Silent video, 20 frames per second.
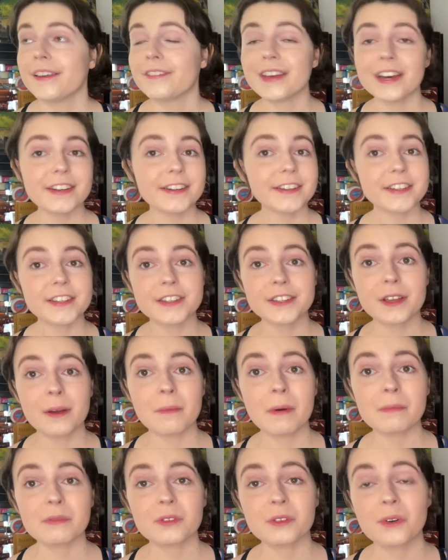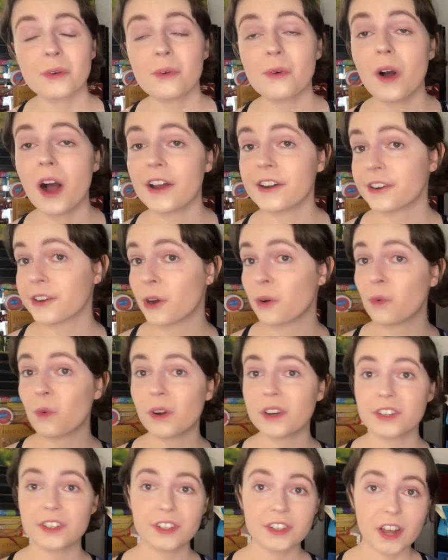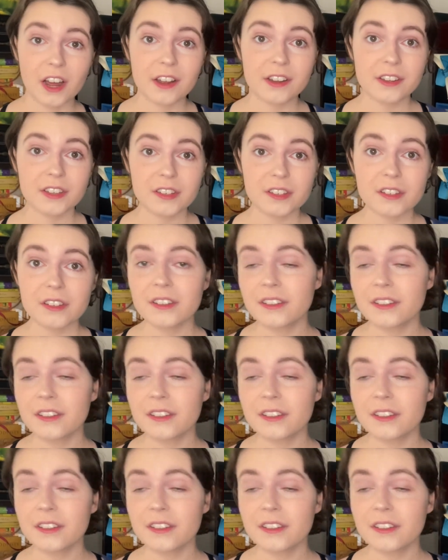That doesn't sum up school. I don't know what does.